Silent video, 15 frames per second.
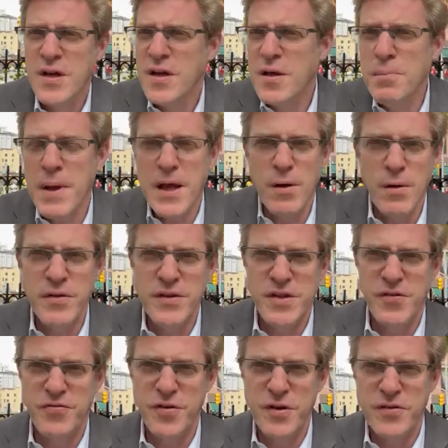can make all the
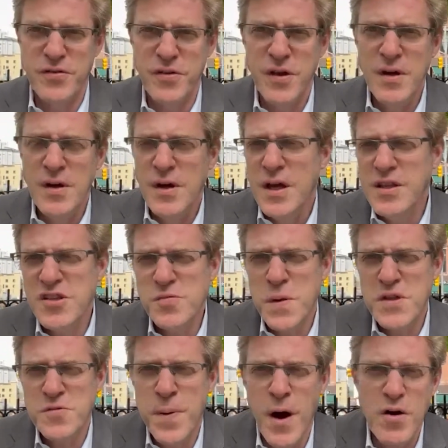difference. In this
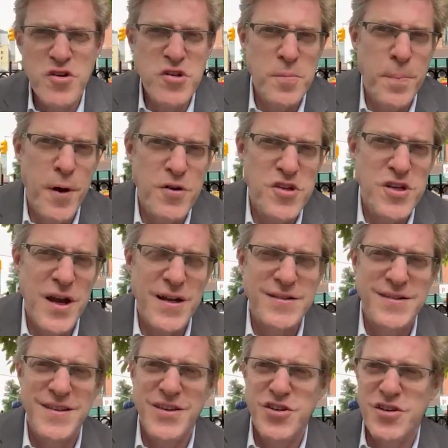week's Parsha,
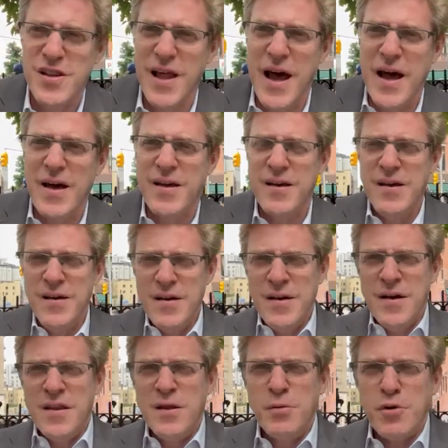Parshat Shelach,
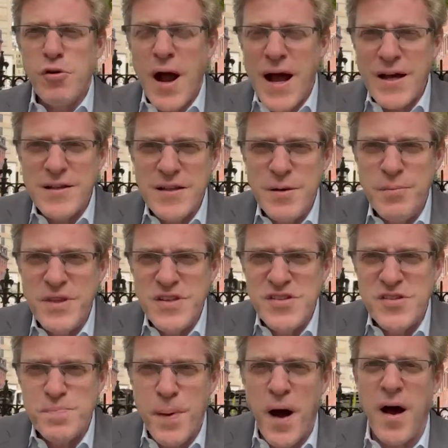the Meraglim, these
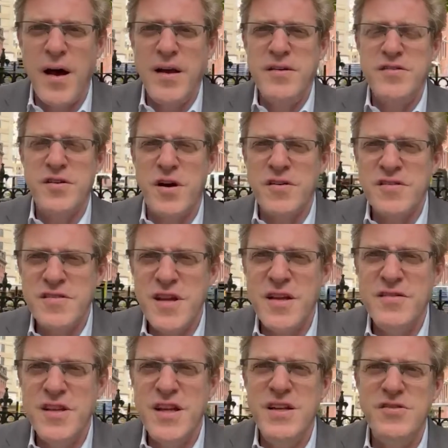spies, are
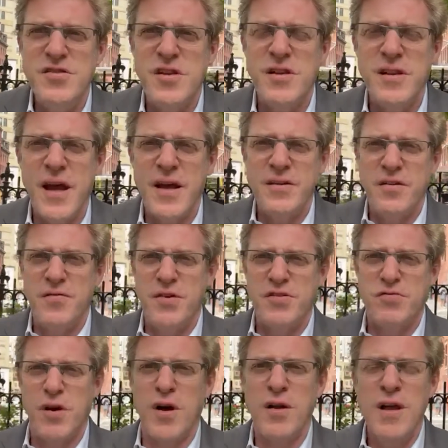sent into the land of
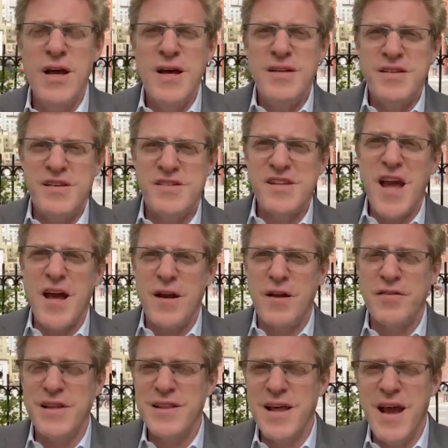Israel to scout
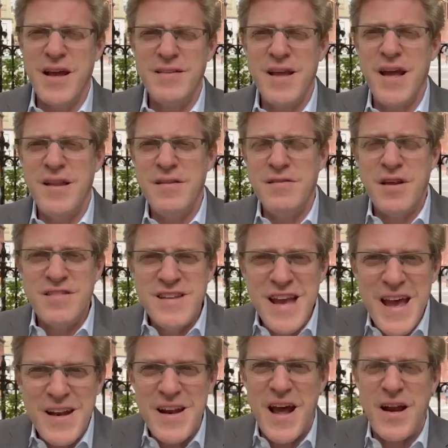out the land, and
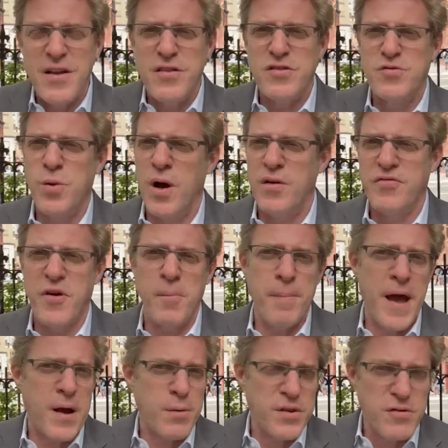10 out of the 12 come
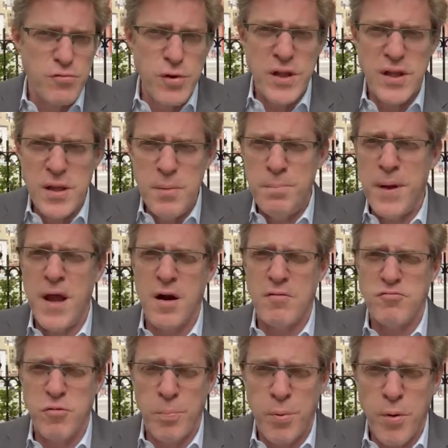back with a really
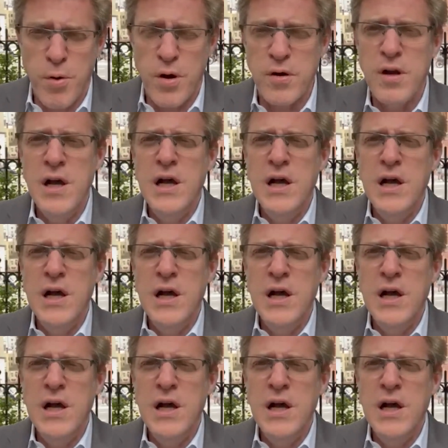bad report.